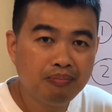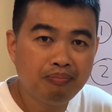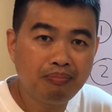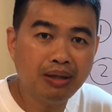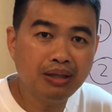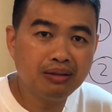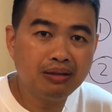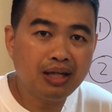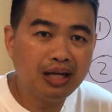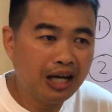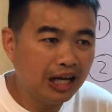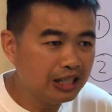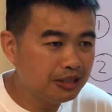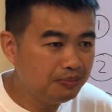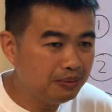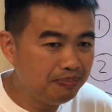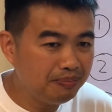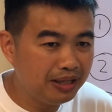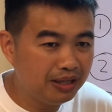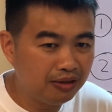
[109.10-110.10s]
But a
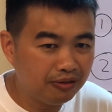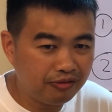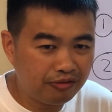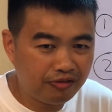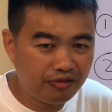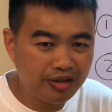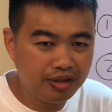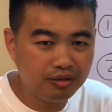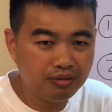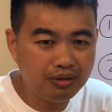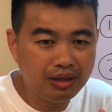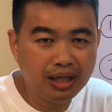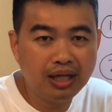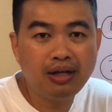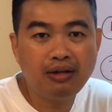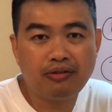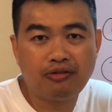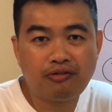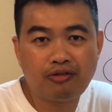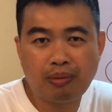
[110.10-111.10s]
husband may not feel
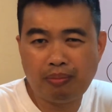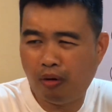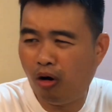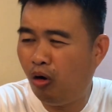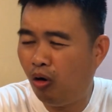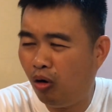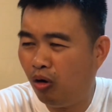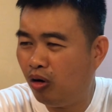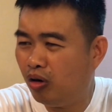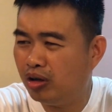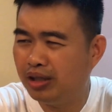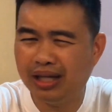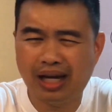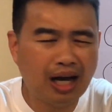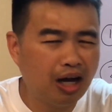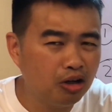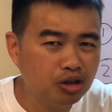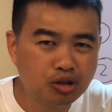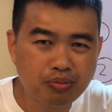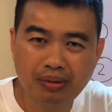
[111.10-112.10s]
love from all the
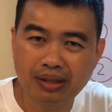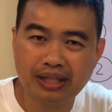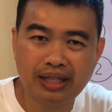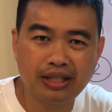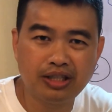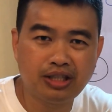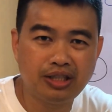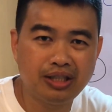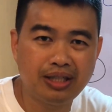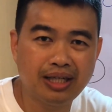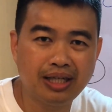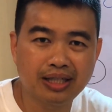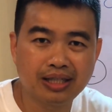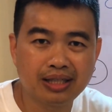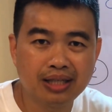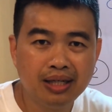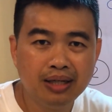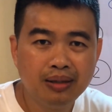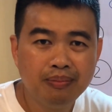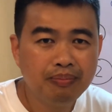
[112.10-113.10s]
housework that she
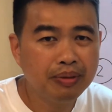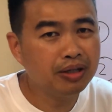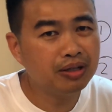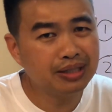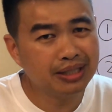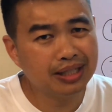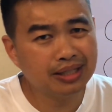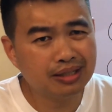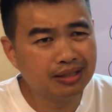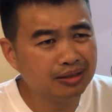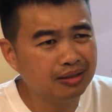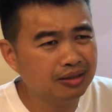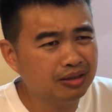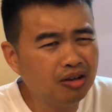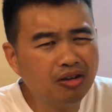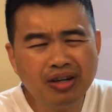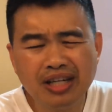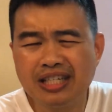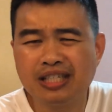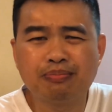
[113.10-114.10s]
does because that's
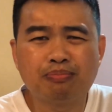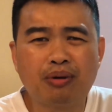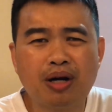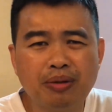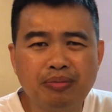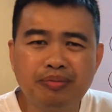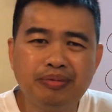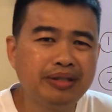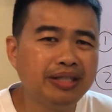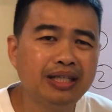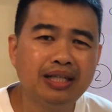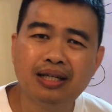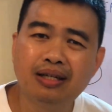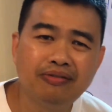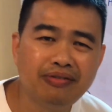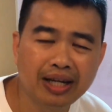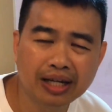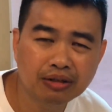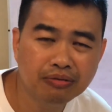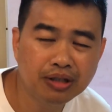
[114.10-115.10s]
not his primary
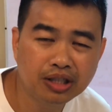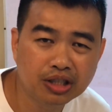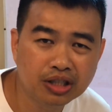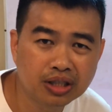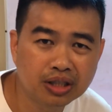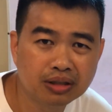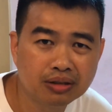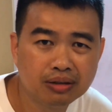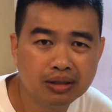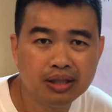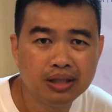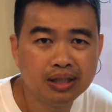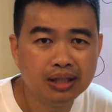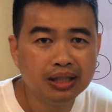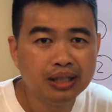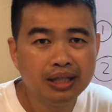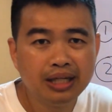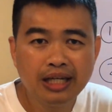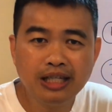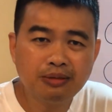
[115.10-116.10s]
love language.
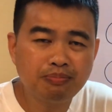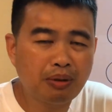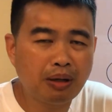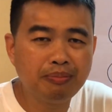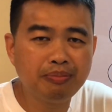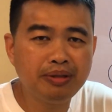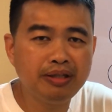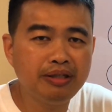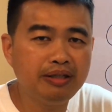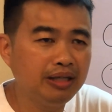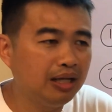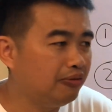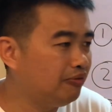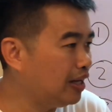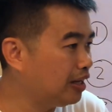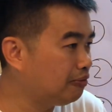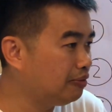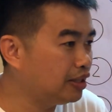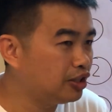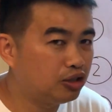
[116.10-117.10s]
His primary
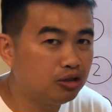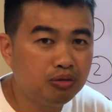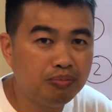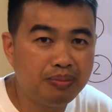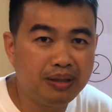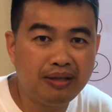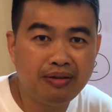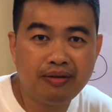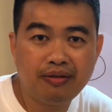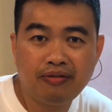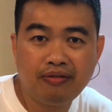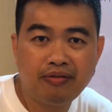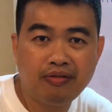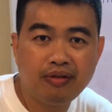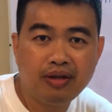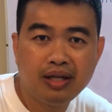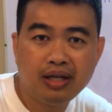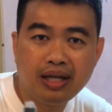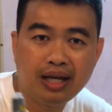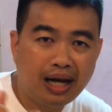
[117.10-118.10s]
love language could be
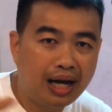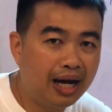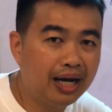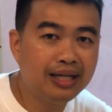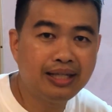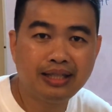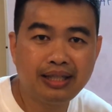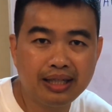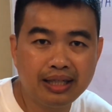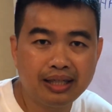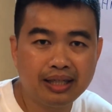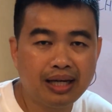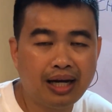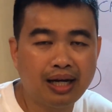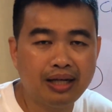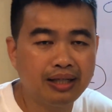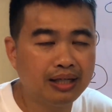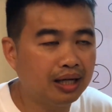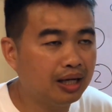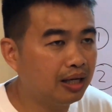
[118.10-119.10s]

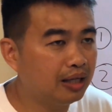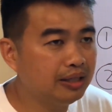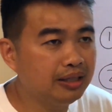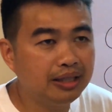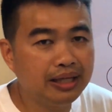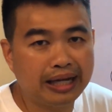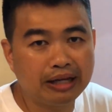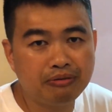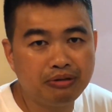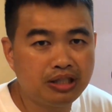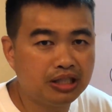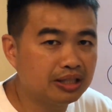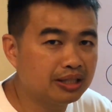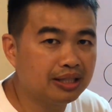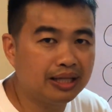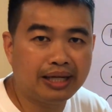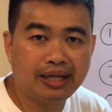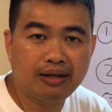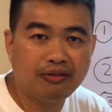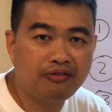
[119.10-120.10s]
other languages
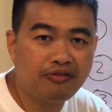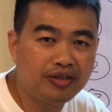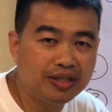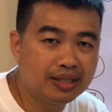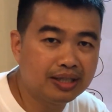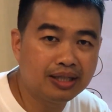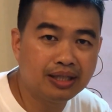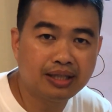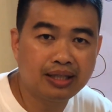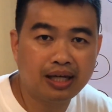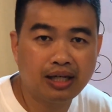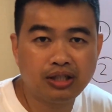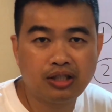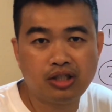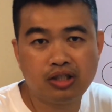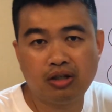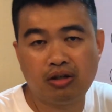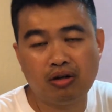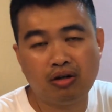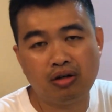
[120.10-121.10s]
like physical
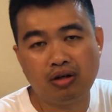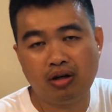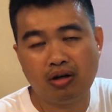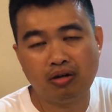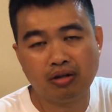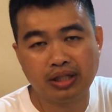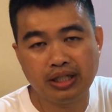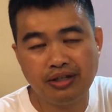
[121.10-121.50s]
touch or